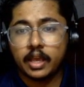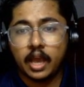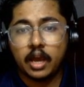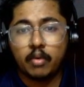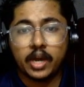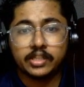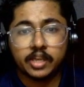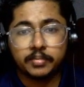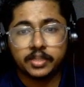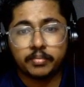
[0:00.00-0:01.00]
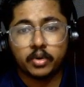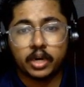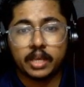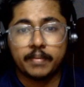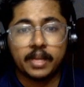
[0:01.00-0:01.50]
WhatsApp support,
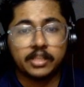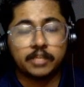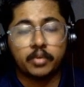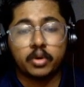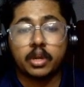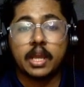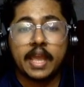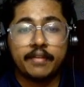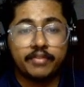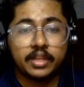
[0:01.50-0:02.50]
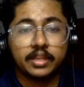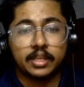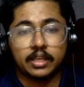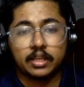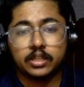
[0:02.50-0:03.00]
email support,
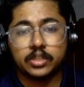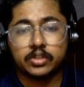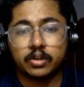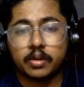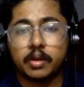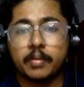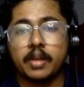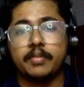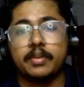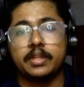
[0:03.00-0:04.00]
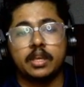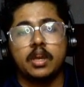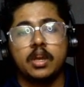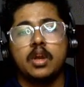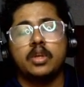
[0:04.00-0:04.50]
everything. She's talking about everything.
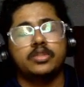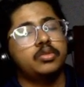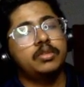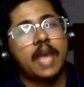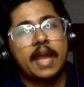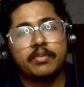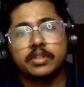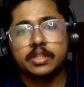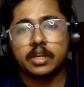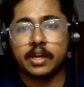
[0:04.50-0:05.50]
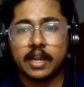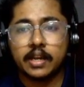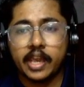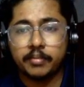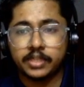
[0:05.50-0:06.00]
So that was a real
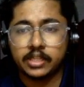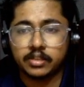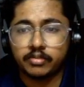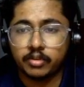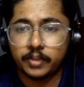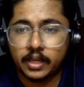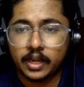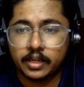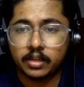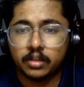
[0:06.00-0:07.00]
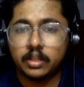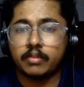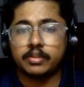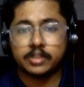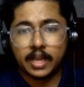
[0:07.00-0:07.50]
game changer for me, right? There
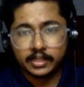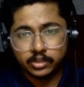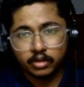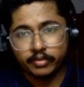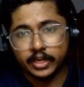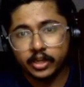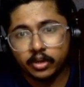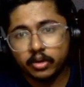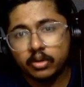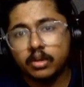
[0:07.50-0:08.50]
was an actual video,